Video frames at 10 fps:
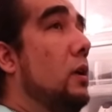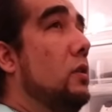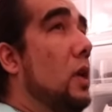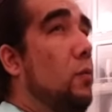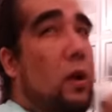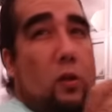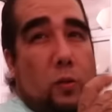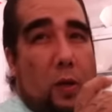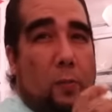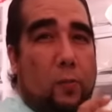So I'm one of those
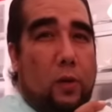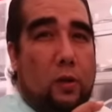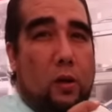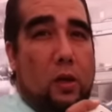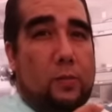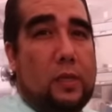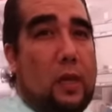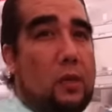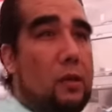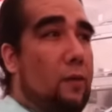people, you know what I'm
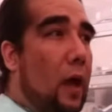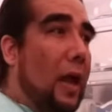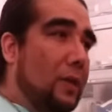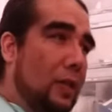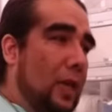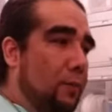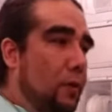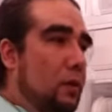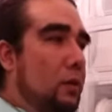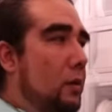saying? If I like to keep it,